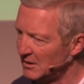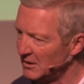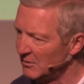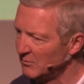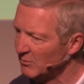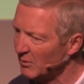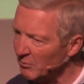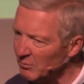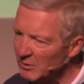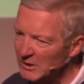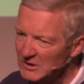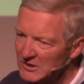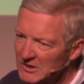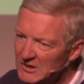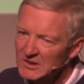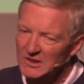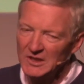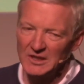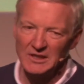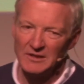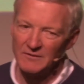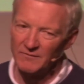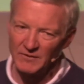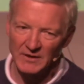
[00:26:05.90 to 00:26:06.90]
What we
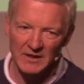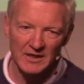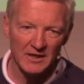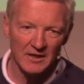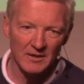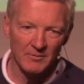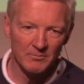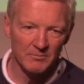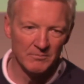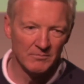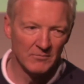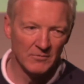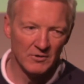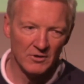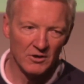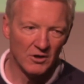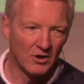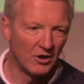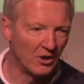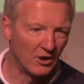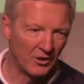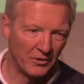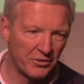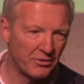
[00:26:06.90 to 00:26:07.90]
see of him
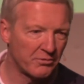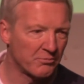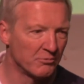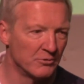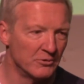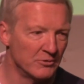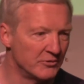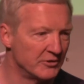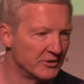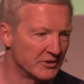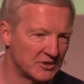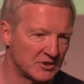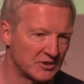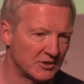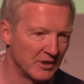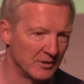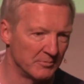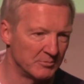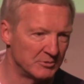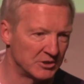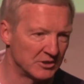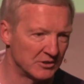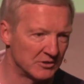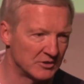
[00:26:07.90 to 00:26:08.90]
all through the
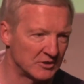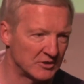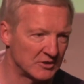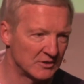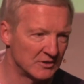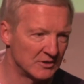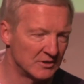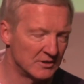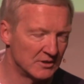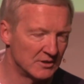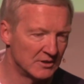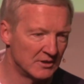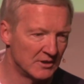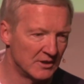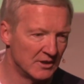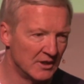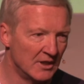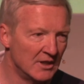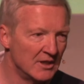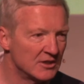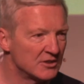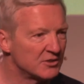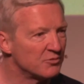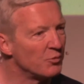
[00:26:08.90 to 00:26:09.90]
scriptures
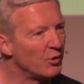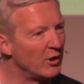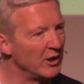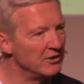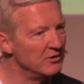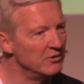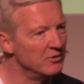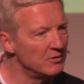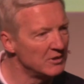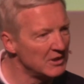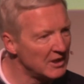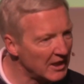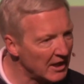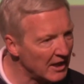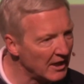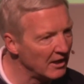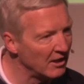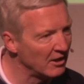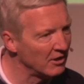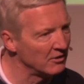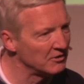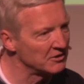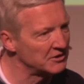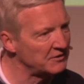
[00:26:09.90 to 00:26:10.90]
is one who
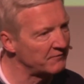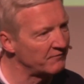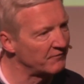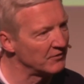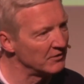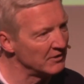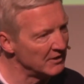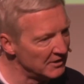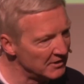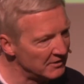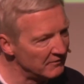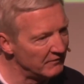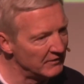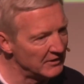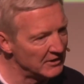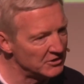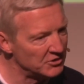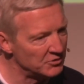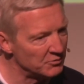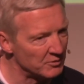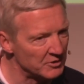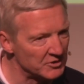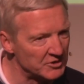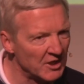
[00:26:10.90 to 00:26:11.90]
cares for
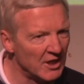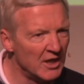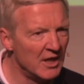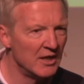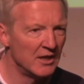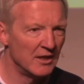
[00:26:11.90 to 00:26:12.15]
individuals.